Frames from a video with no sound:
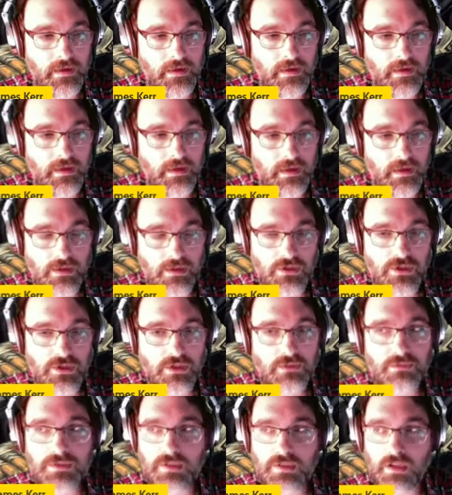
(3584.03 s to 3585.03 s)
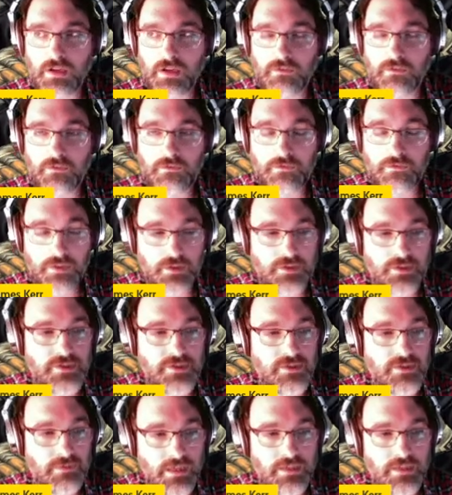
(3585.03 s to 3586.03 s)
And in terms of
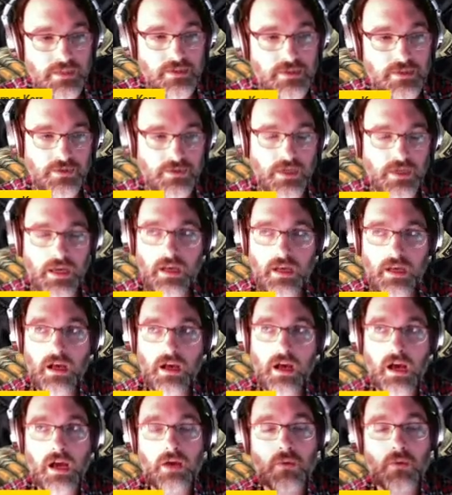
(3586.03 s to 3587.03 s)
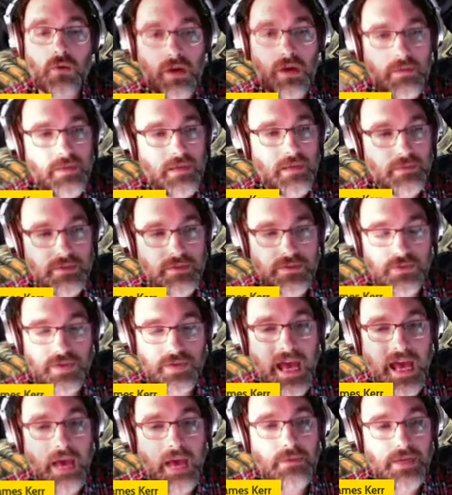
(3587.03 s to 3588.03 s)
verisimilitude, I want to be able to
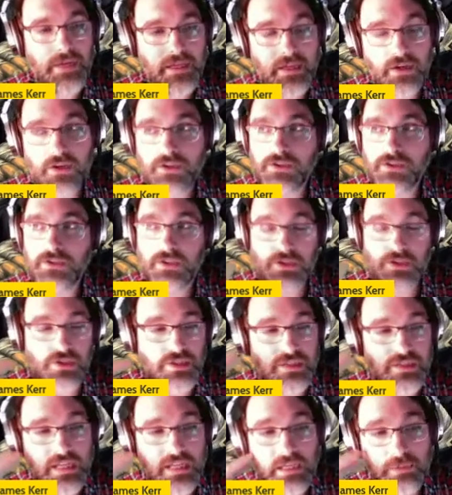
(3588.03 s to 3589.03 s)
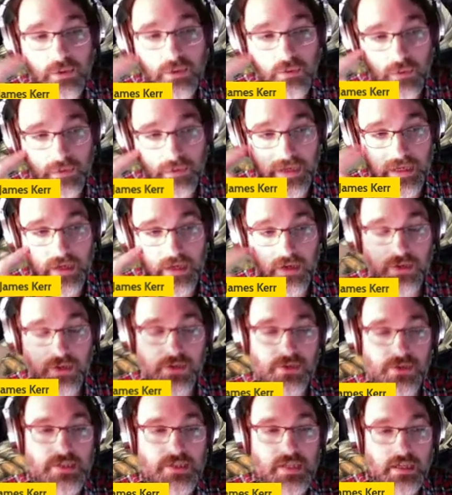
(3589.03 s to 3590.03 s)
inhabit a character and just think about what my character
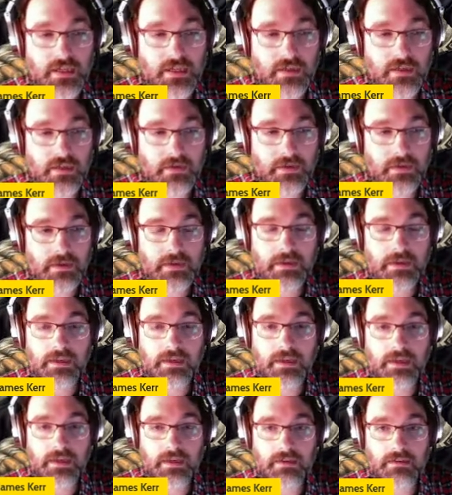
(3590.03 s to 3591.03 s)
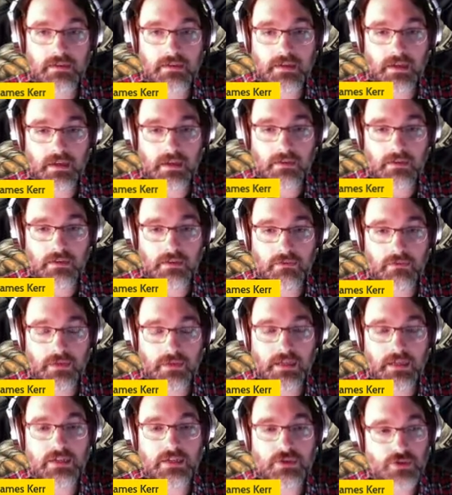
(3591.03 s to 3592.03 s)
is thinking and uh,
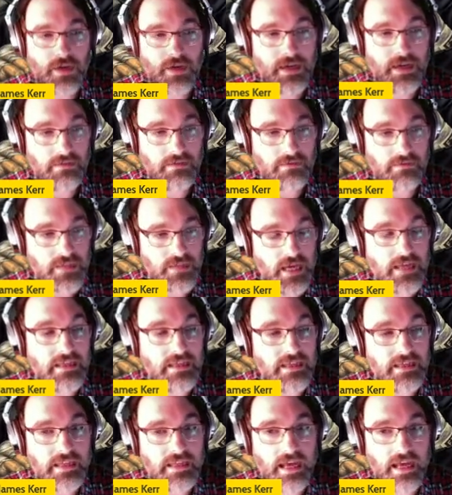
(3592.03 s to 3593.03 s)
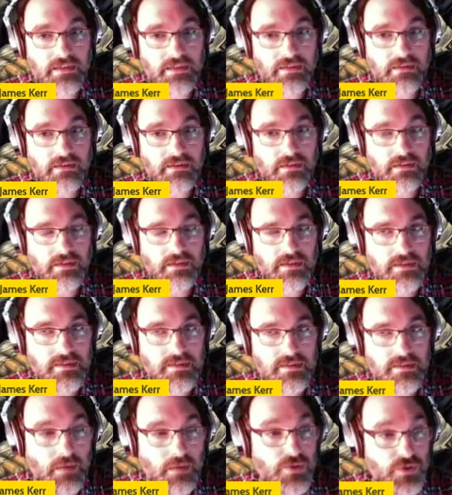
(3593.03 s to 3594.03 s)
really try and tighten that
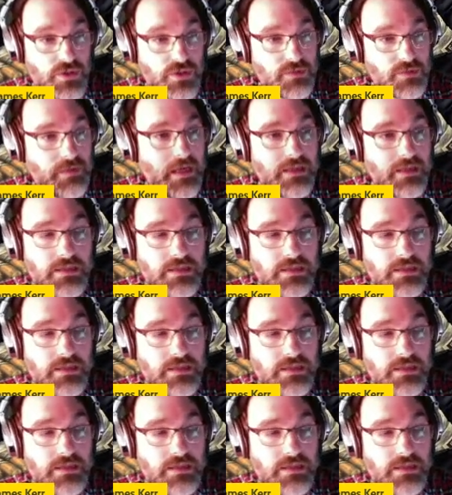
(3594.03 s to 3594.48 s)
conceptual space